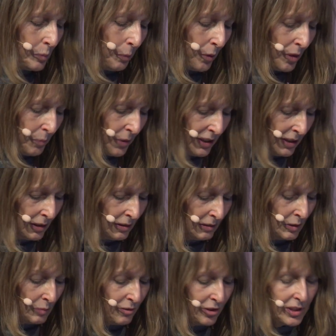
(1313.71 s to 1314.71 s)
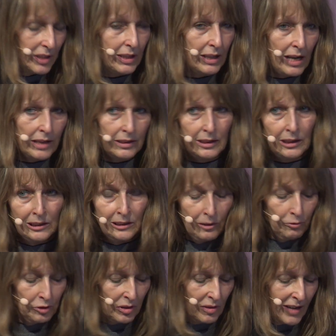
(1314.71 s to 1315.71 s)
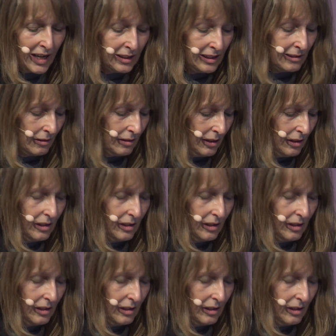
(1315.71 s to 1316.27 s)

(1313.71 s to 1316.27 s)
problems was a conductive thread,